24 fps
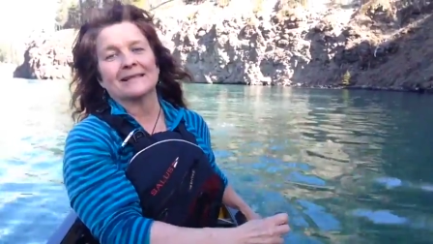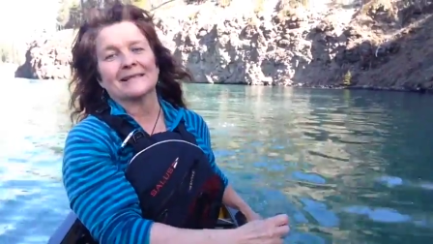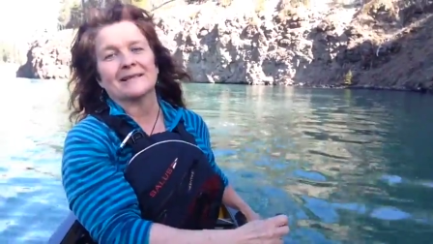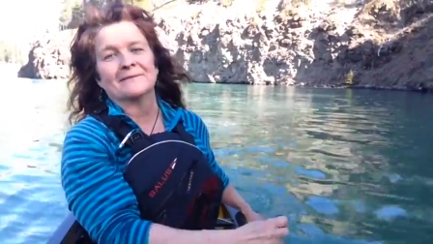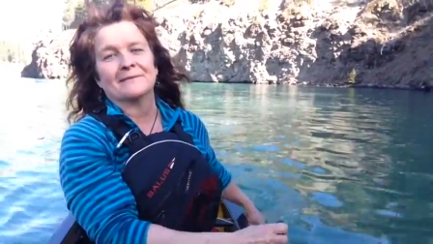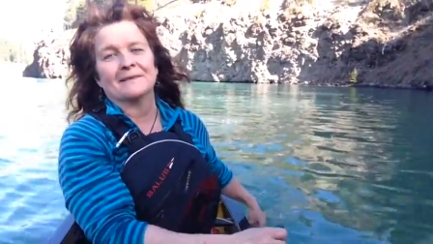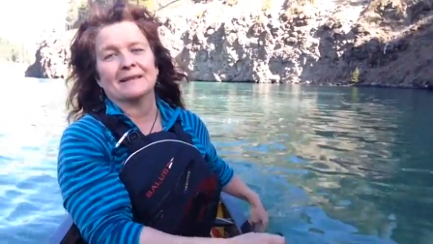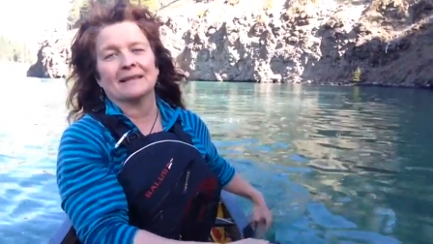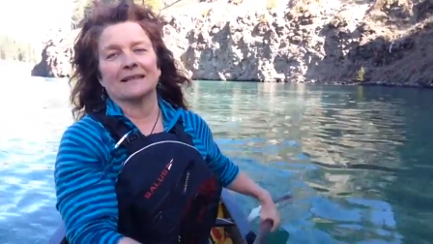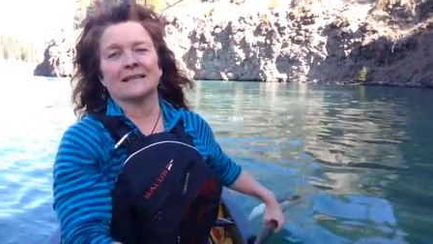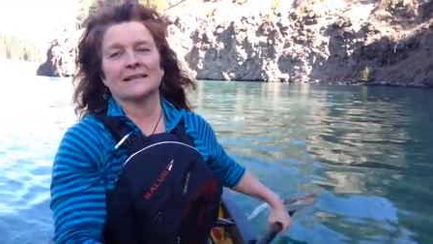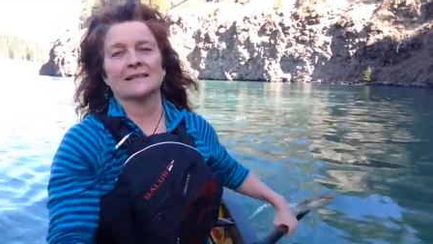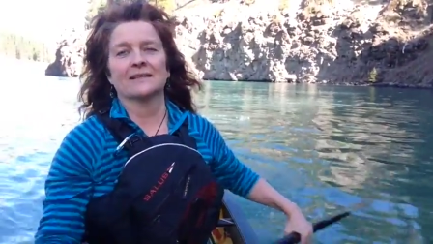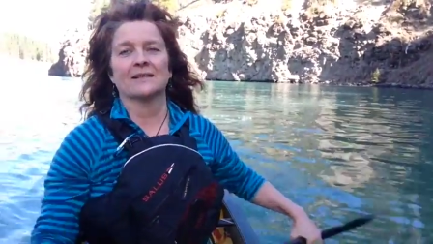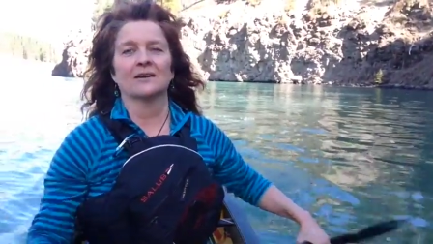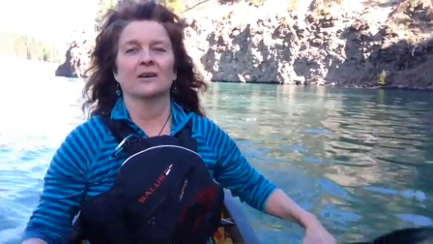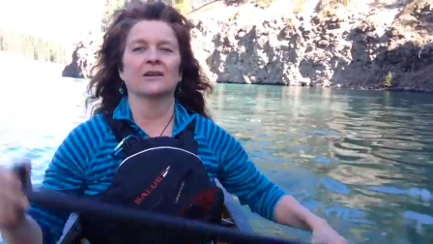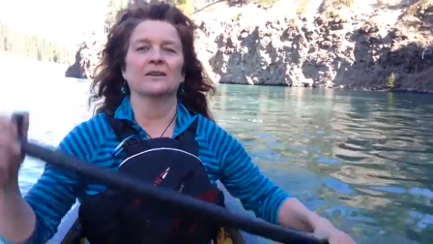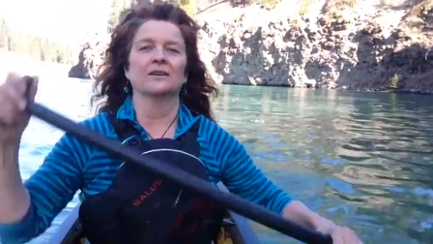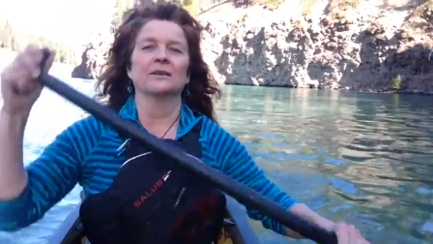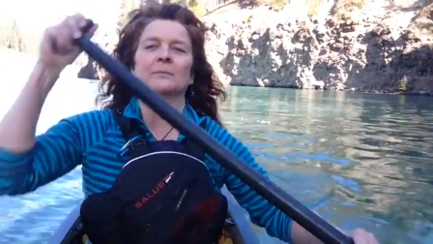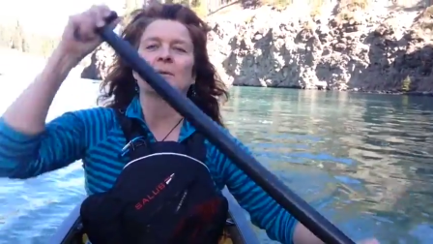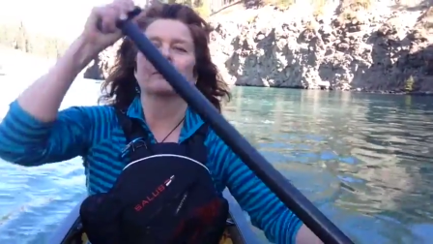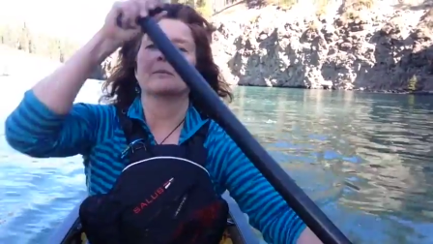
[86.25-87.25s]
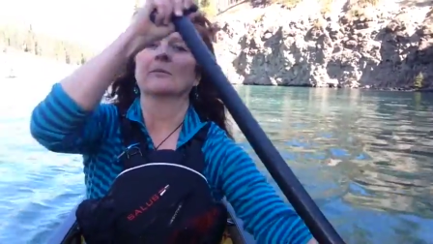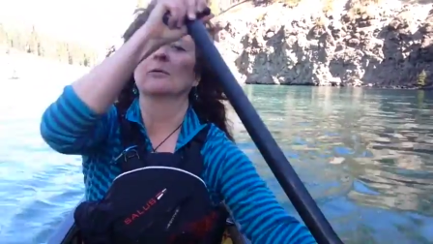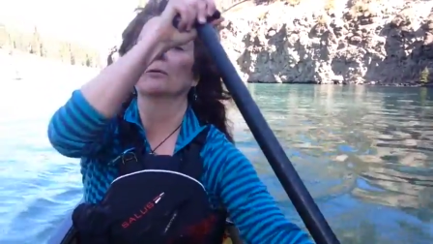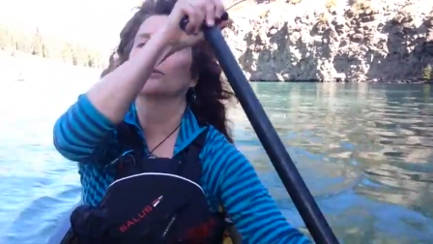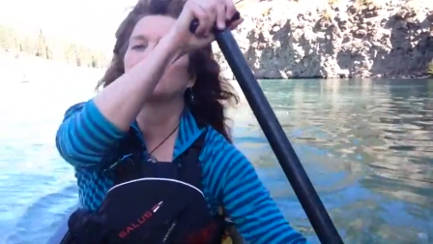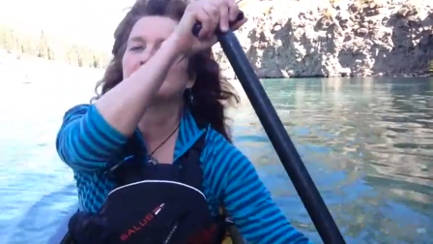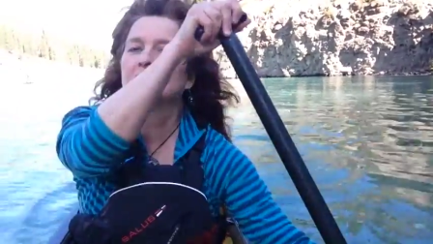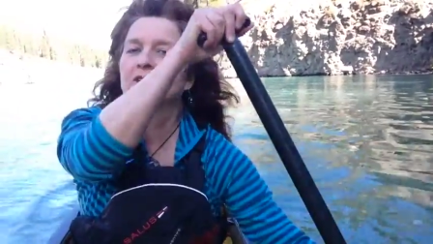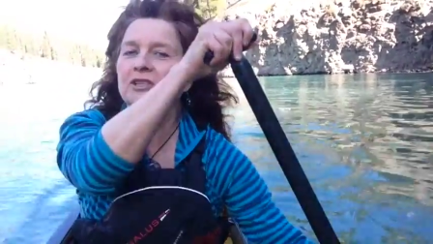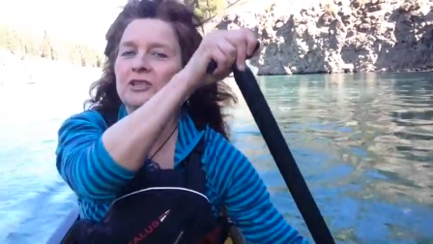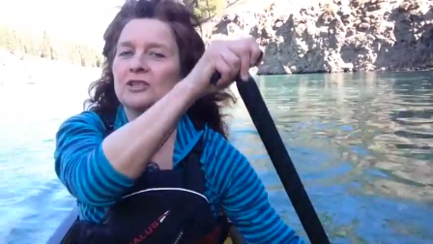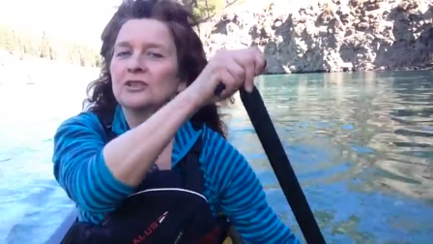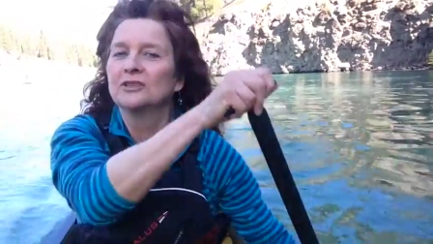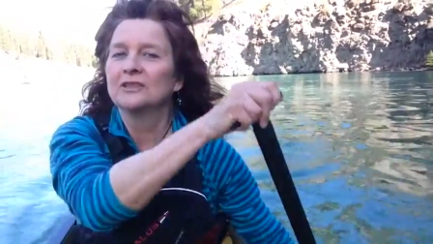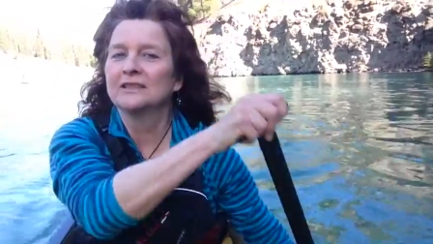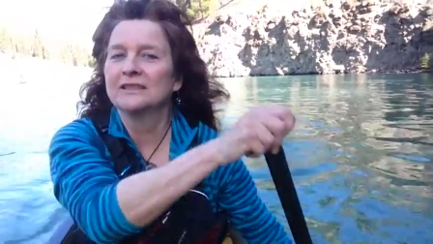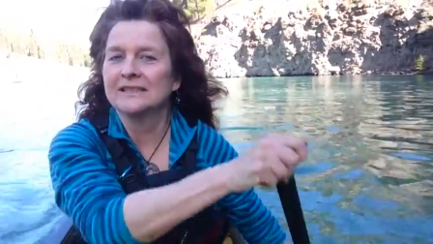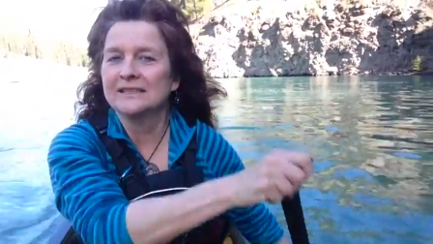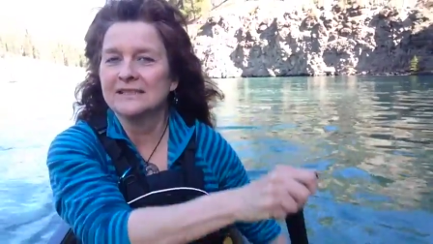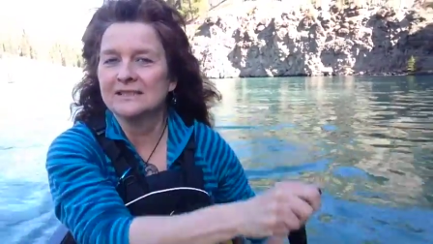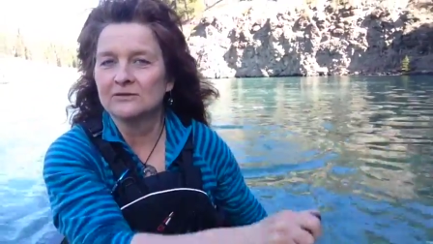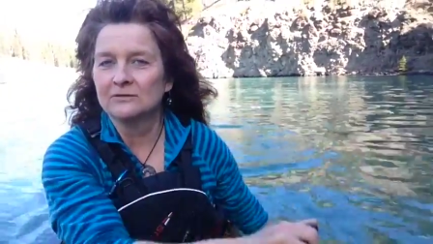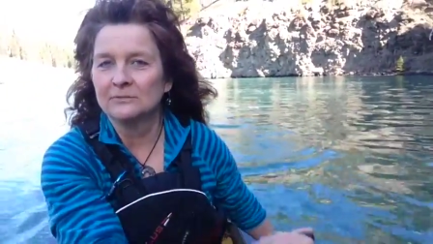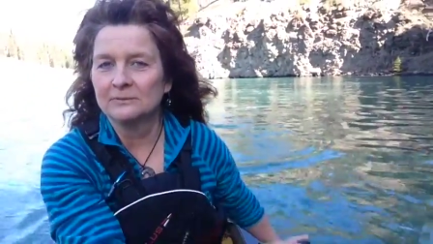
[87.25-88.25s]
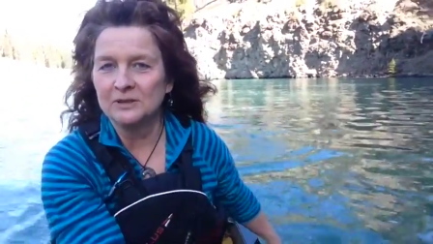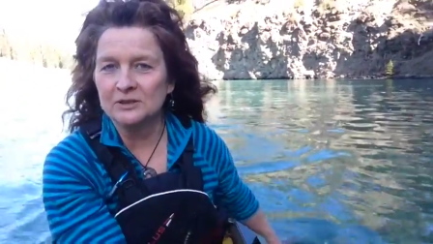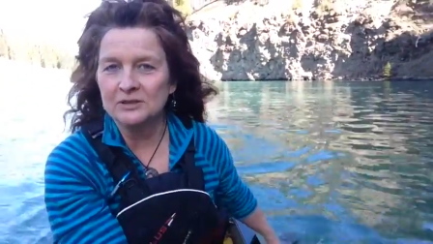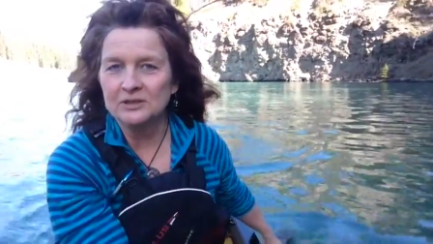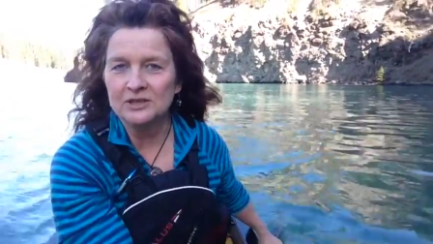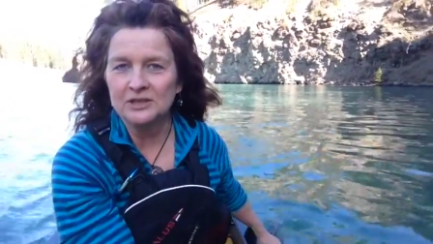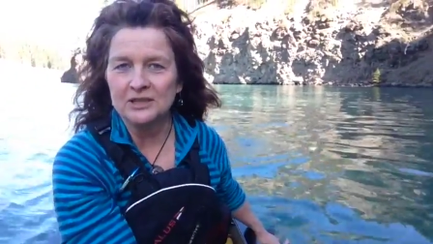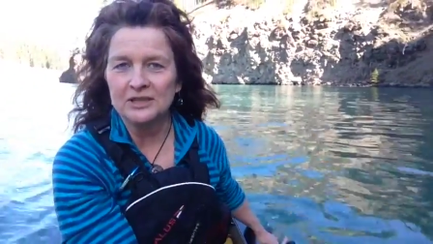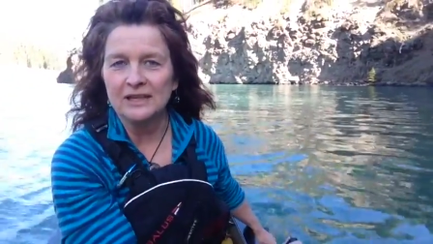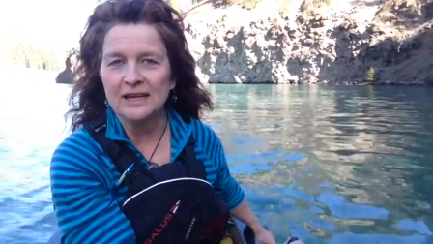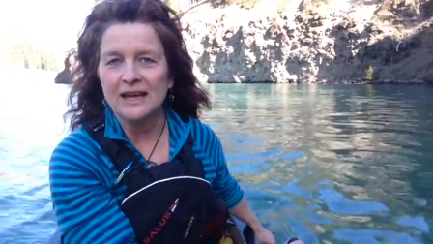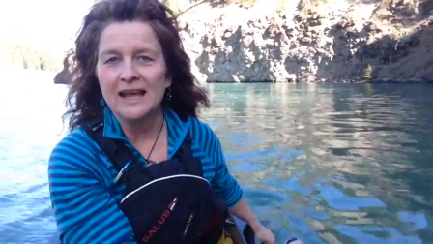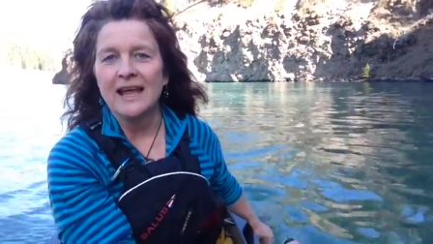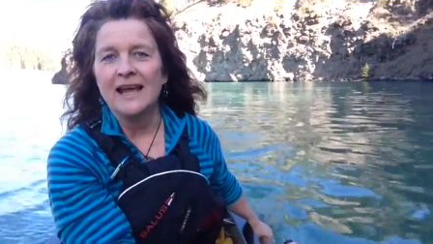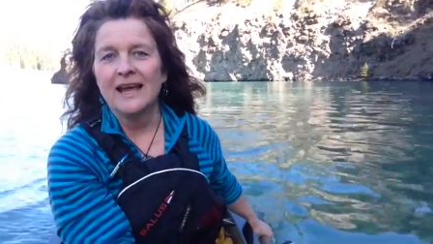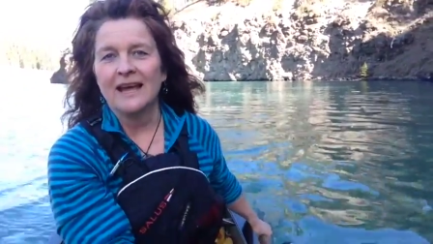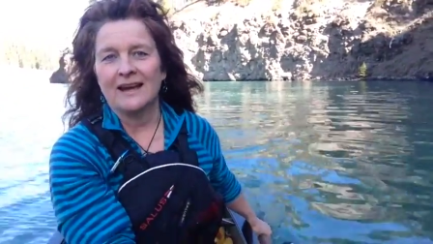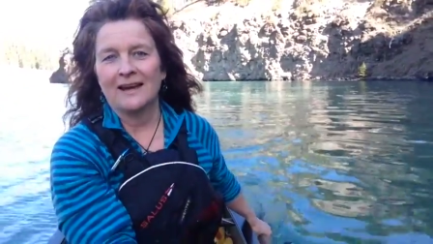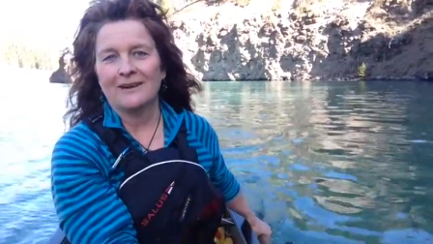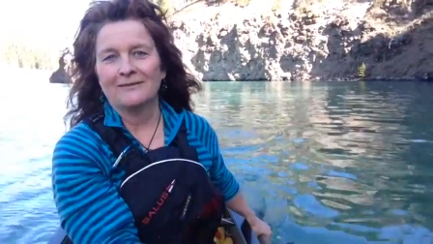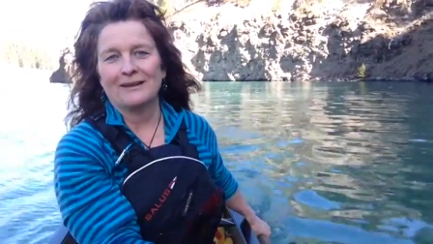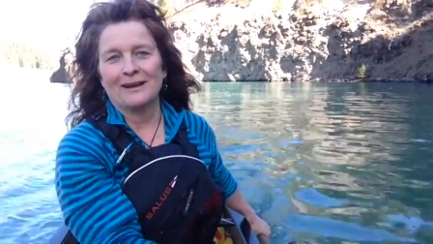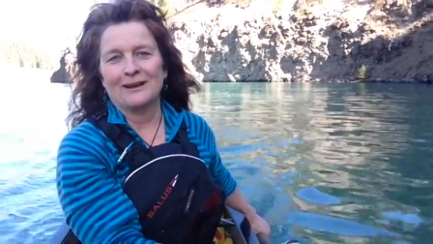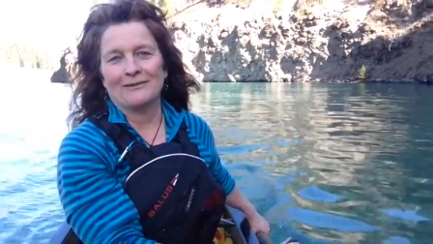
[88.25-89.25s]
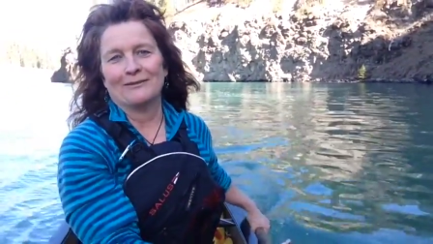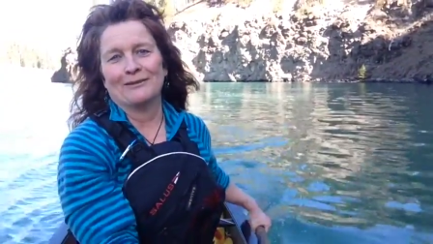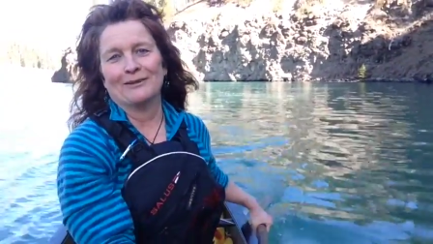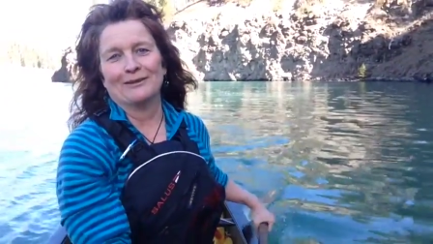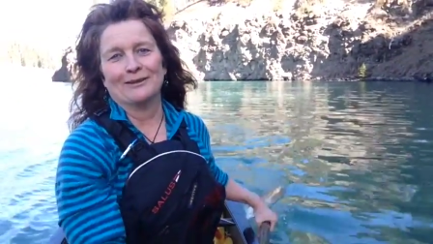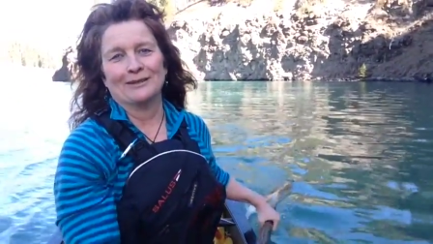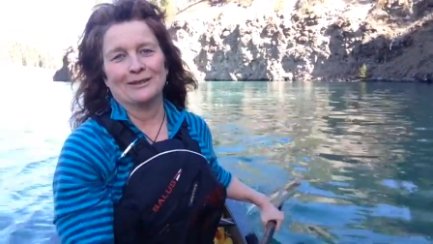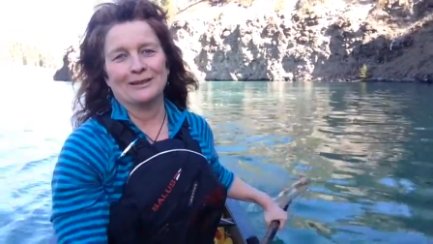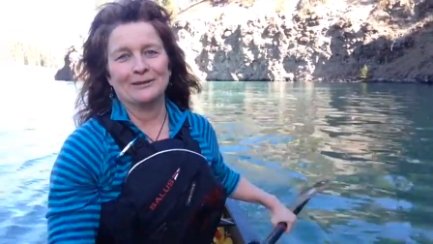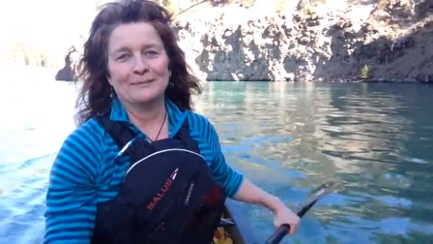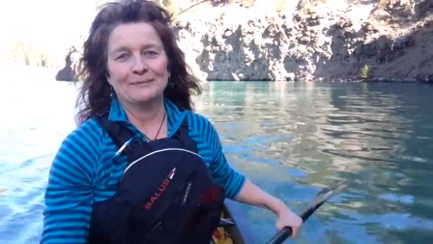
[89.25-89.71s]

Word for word: something that's called the proportional distribution of effort.